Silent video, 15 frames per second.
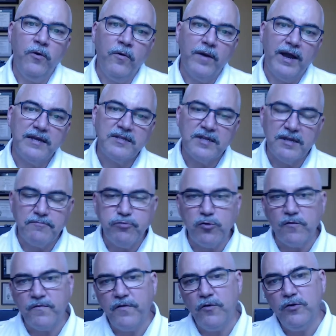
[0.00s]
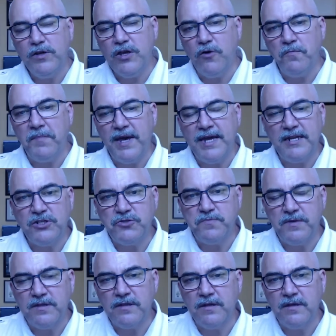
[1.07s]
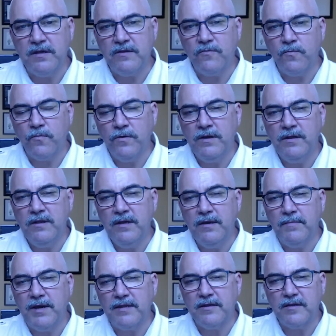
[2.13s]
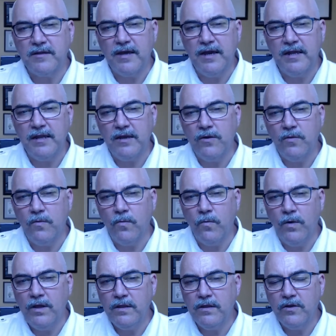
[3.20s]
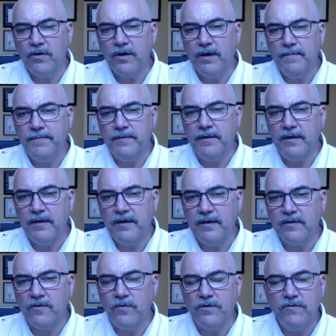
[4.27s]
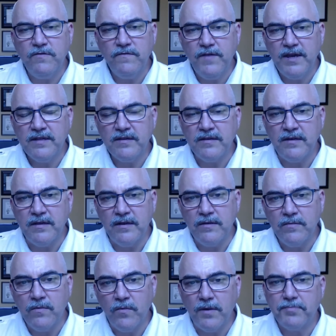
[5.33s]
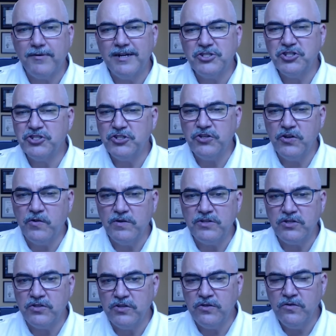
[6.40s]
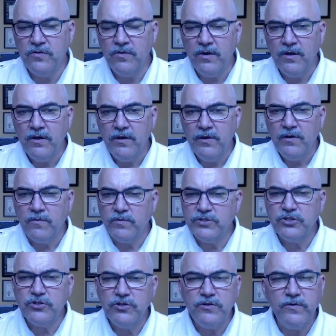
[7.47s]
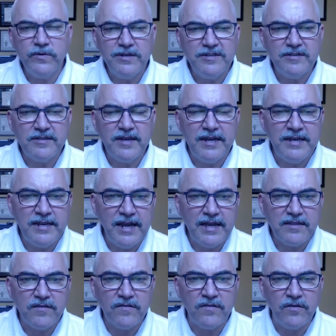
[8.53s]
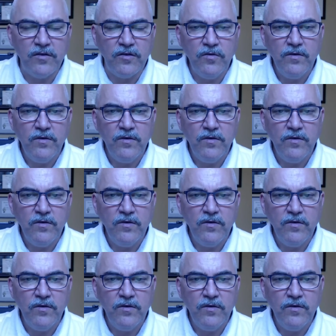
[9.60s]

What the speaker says: I said portfolio management is really about deciding what your company is going to invest in. What projects are you going to do? Which are you going to decide not to do